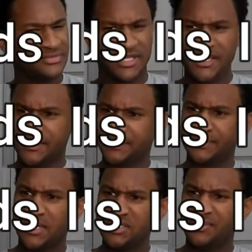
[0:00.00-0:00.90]
I
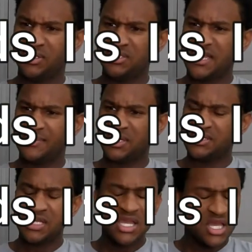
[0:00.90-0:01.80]
just bought these
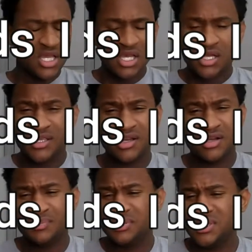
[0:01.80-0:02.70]
iPods.
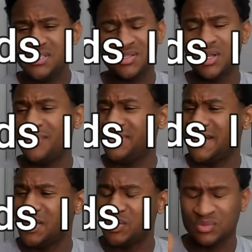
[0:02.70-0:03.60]
Y'all, please don't let me
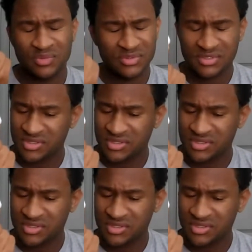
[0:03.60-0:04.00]
down.